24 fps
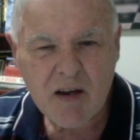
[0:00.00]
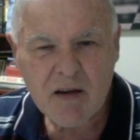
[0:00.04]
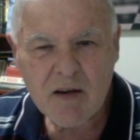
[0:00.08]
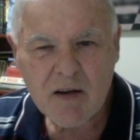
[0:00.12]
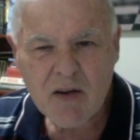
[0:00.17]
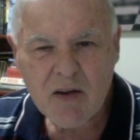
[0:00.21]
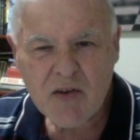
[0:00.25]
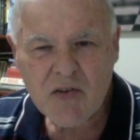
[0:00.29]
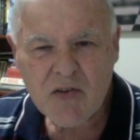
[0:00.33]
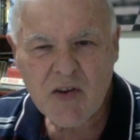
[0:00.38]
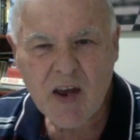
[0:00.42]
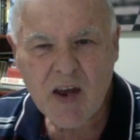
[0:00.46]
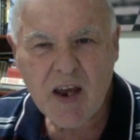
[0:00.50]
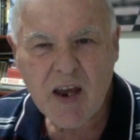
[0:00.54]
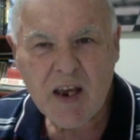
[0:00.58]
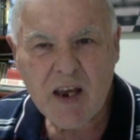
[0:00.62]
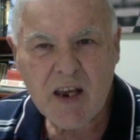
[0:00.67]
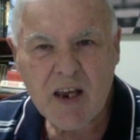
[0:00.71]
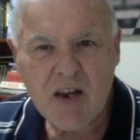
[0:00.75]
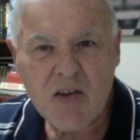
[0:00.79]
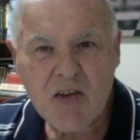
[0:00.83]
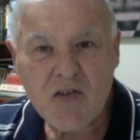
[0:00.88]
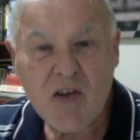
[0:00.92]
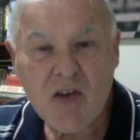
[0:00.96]
saying
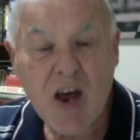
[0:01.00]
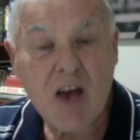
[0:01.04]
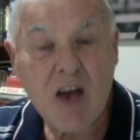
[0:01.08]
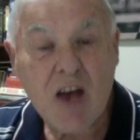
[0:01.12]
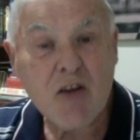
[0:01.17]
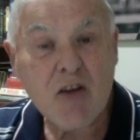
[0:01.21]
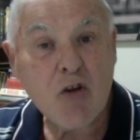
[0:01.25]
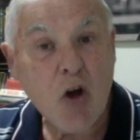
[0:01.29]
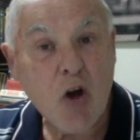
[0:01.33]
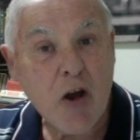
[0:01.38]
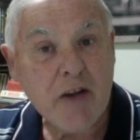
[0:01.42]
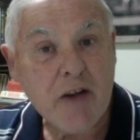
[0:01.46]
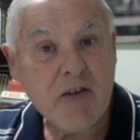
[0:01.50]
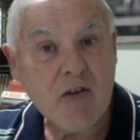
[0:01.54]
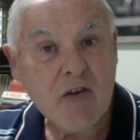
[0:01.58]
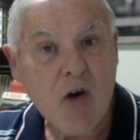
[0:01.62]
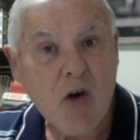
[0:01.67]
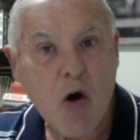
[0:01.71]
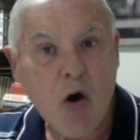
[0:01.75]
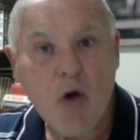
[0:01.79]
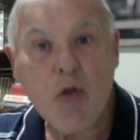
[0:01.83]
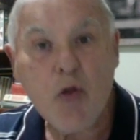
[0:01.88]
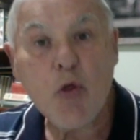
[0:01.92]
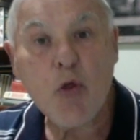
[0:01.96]
is a knight
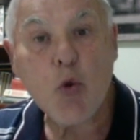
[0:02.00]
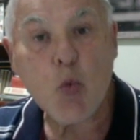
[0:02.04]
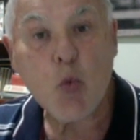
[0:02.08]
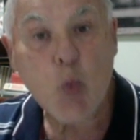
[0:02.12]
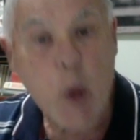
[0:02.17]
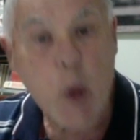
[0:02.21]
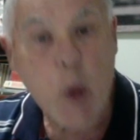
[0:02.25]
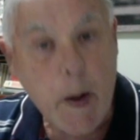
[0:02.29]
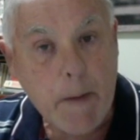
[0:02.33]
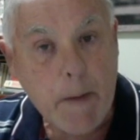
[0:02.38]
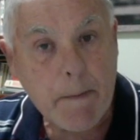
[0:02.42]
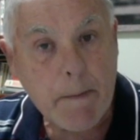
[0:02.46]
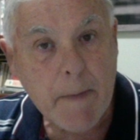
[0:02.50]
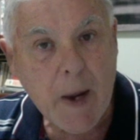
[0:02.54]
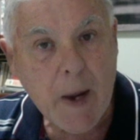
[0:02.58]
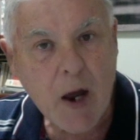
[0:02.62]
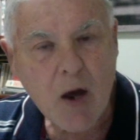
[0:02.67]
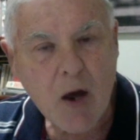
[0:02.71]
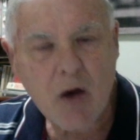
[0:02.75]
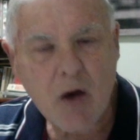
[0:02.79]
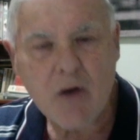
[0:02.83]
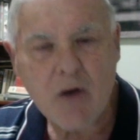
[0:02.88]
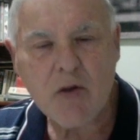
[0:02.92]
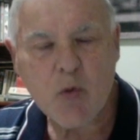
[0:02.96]
on the rim
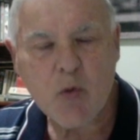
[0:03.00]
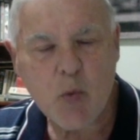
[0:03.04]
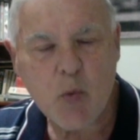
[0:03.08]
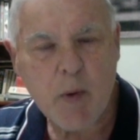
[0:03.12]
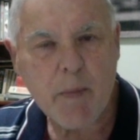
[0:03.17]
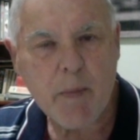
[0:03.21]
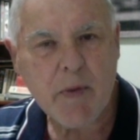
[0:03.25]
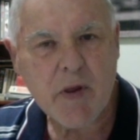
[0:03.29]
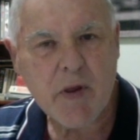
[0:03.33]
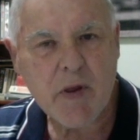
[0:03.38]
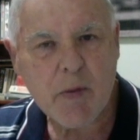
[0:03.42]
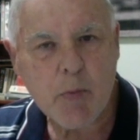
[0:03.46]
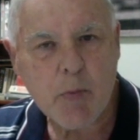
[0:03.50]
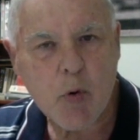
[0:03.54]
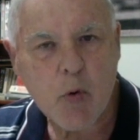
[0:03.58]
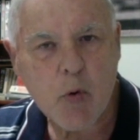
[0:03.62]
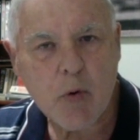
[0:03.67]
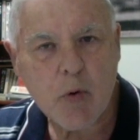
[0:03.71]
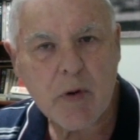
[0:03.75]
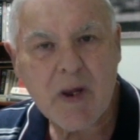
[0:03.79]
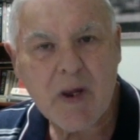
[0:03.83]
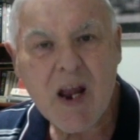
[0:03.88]
of the board,